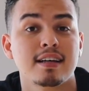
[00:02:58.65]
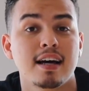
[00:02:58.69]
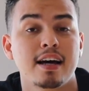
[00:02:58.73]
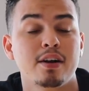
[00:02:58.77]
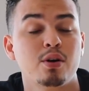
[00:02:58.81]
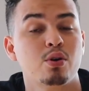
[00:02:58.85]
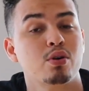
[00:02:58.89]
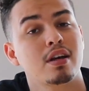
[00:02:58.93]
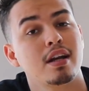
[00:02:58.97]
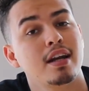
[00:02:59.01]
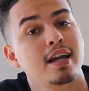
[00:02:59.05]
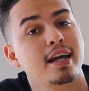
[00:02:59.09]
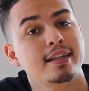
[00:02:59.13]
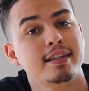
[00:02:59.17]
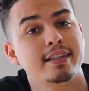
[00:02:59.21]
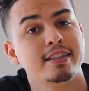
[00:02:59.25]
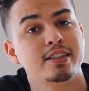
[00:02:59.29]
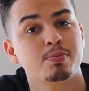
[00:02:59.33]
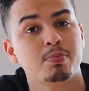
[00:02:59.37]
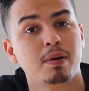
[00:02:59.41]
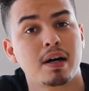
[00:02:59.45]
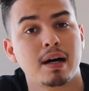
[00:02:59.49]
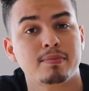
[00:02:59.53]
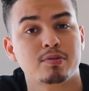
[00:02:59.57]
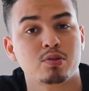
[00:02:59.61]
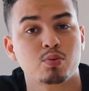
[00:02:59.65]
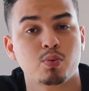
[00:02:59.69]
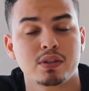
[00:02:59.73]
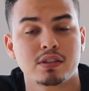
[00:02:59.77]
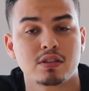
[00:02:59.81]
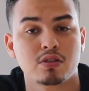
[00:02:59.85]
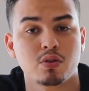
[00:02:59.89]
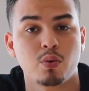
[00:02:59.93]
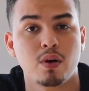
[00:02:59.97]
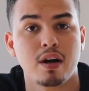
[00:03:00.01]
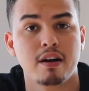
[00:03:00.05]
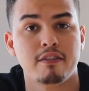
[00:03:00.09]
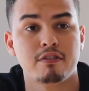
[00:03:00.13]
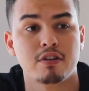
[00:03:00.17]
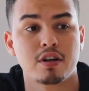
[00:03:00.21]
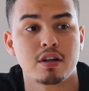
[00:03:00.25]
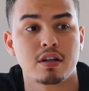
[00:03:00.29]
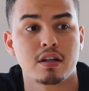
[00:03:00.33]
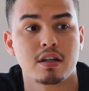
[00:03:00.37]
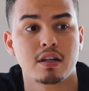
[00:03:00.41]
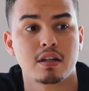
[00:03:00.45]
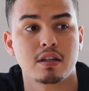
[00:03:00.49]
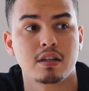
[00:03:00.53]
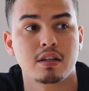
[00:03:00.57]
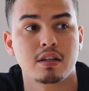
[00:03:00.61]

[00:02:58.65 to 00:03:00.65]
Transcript: I don't collect these pops whatsoever.